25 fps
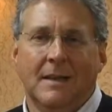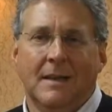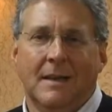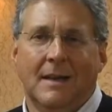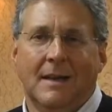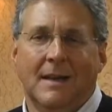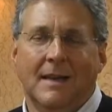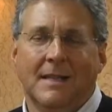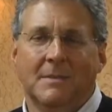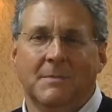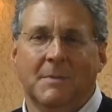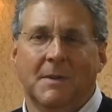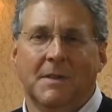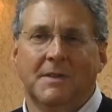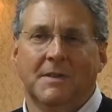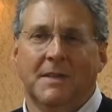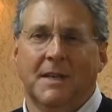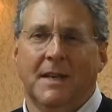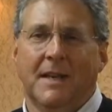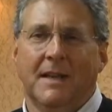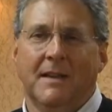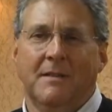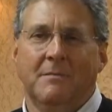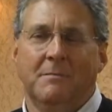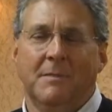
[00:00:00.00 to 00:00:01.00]
hospitals
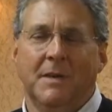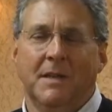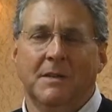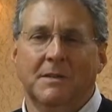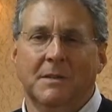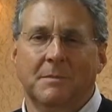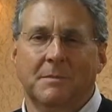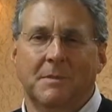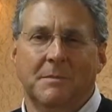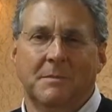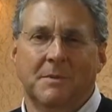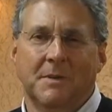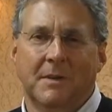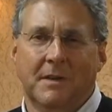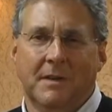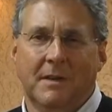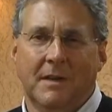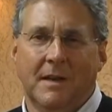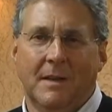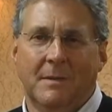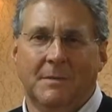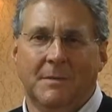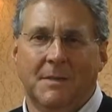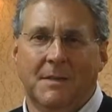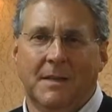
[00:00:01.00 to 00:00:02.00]
that have multiple
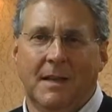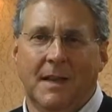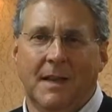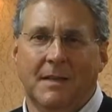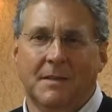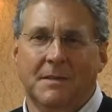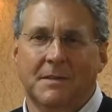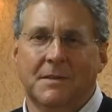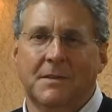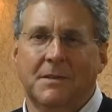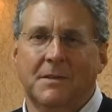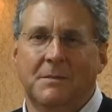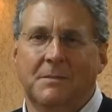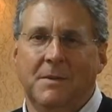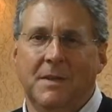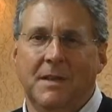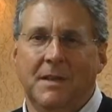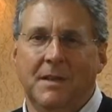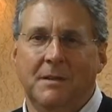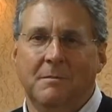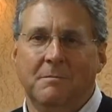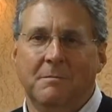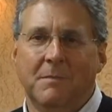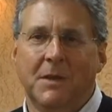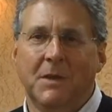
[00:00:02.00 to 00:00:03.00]
programs tends to
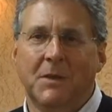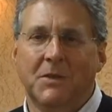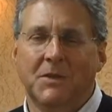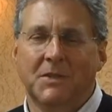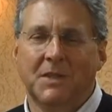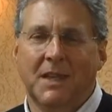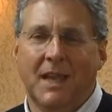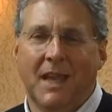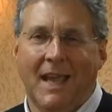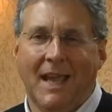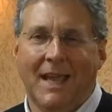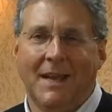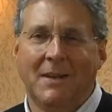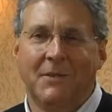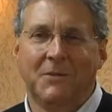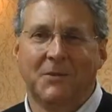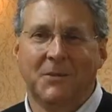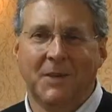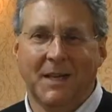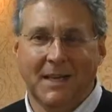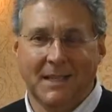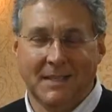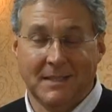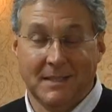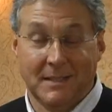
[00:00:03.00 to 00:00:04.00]
be most at
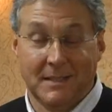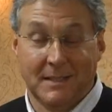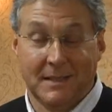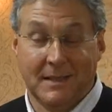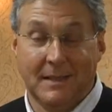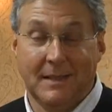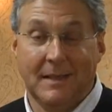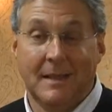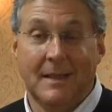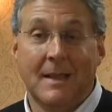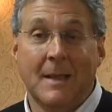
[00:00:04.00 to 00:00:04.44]
risk